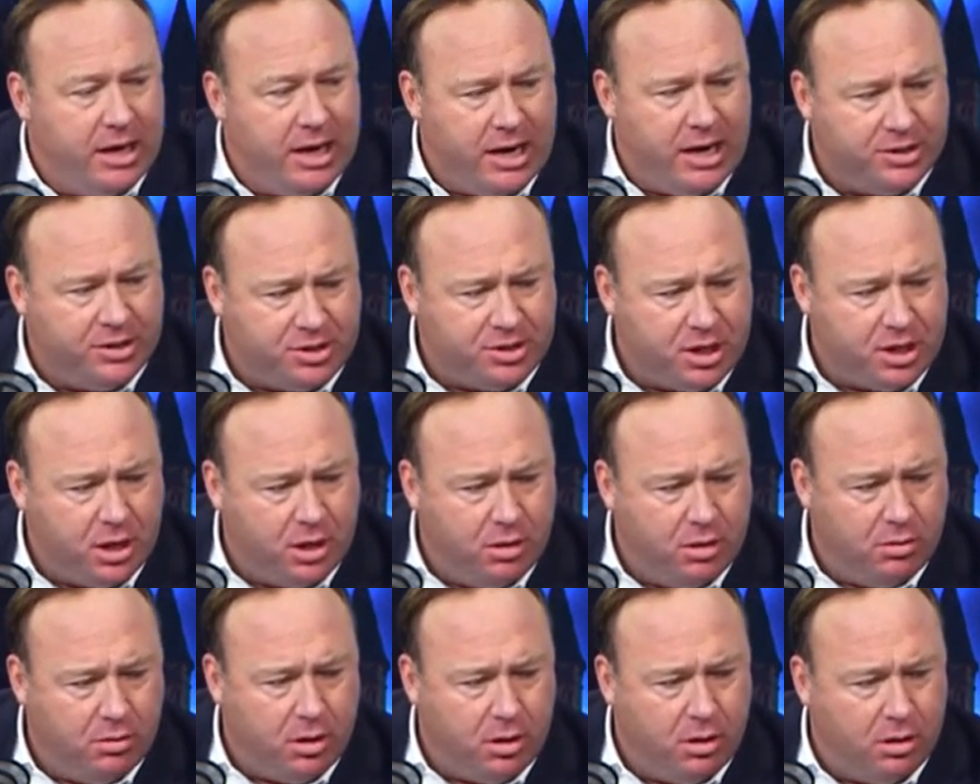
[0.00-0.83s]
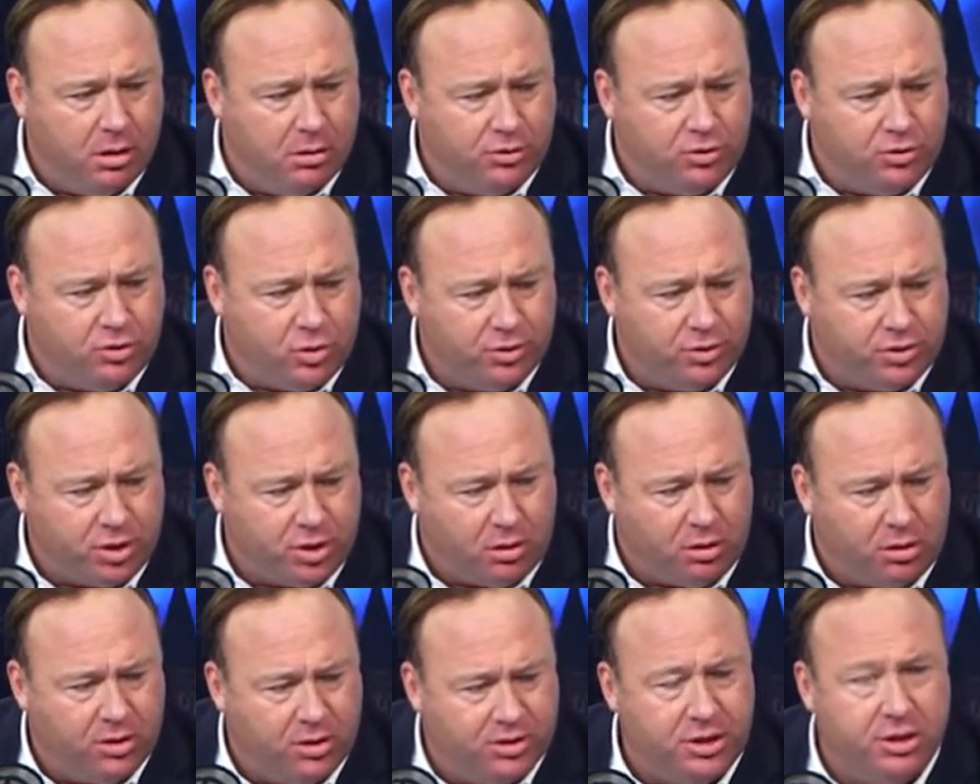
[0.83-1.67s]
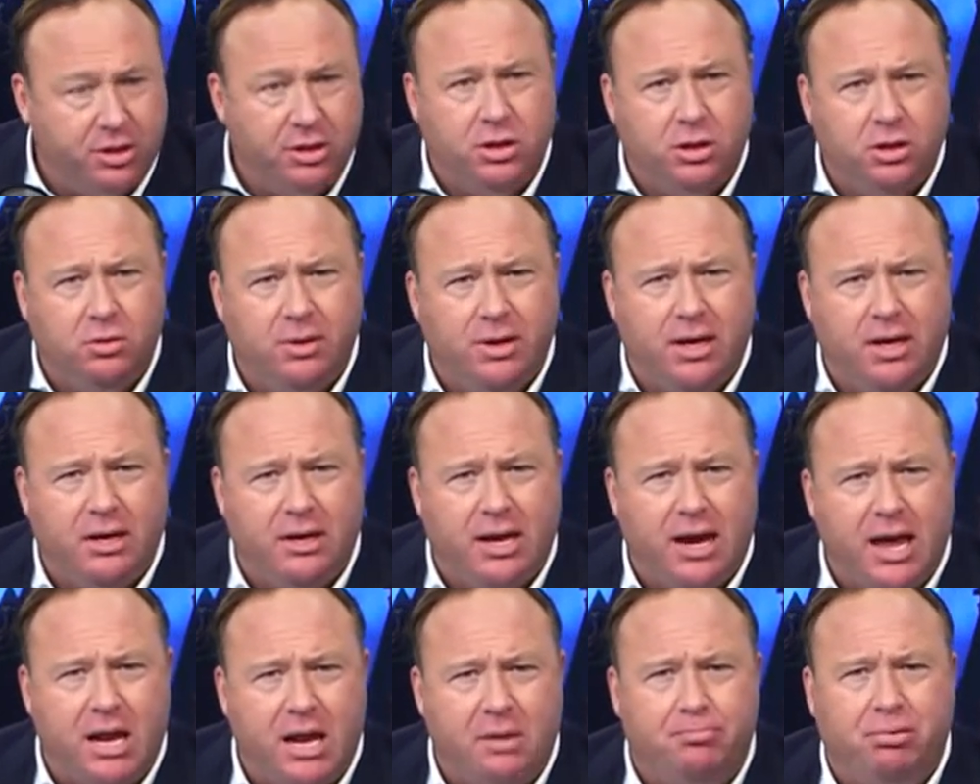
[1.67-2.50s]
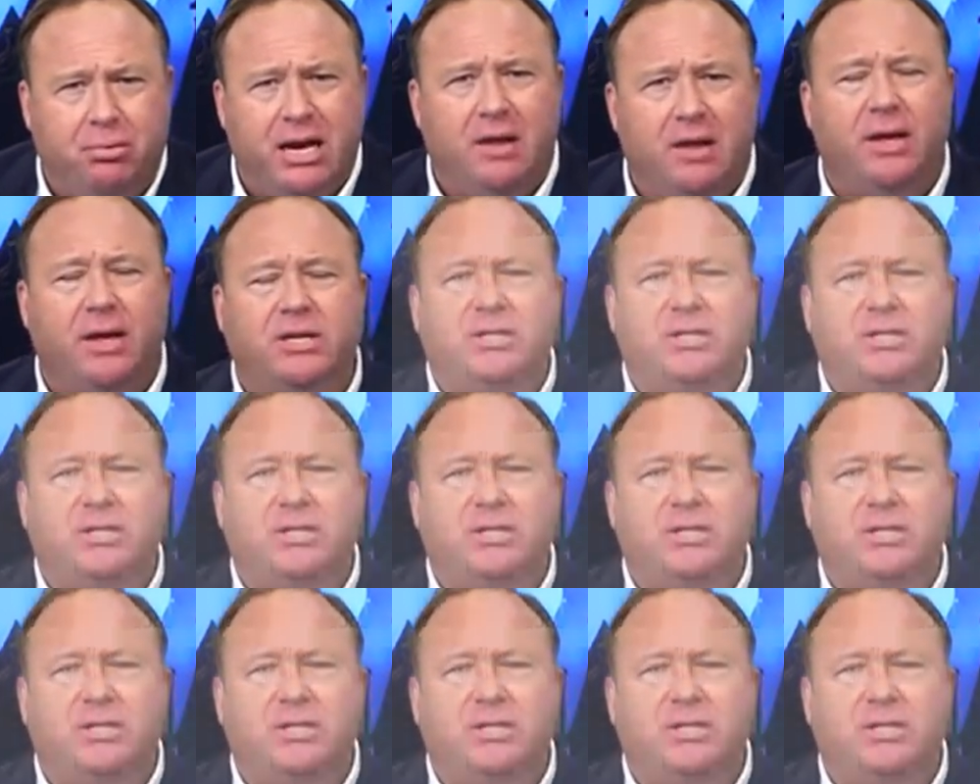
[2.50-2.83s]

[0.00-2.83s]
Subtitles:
And so George Soros and the UN, they had a plan.